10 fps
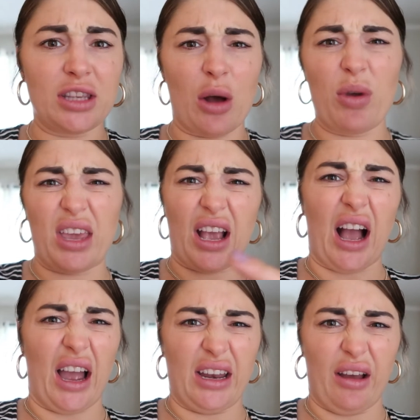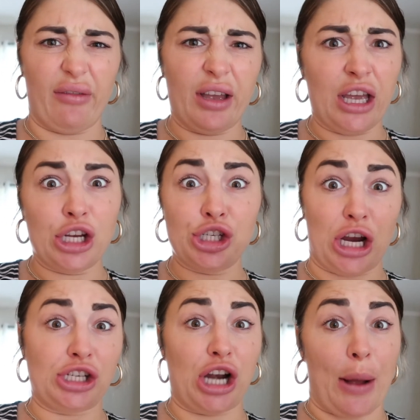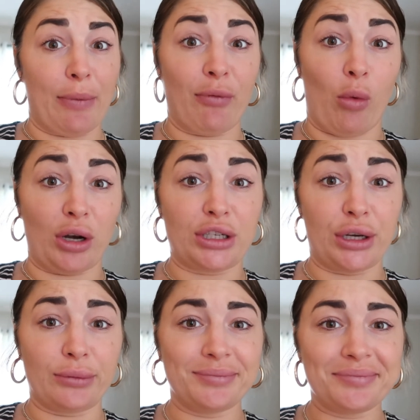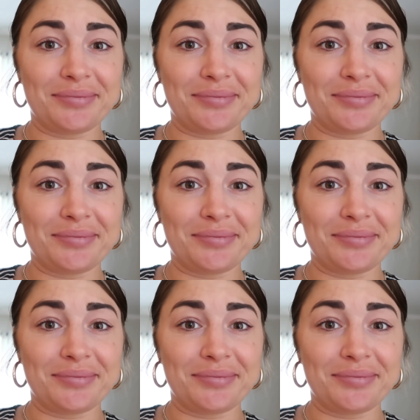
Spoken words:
that we can kind of change it up if we want to.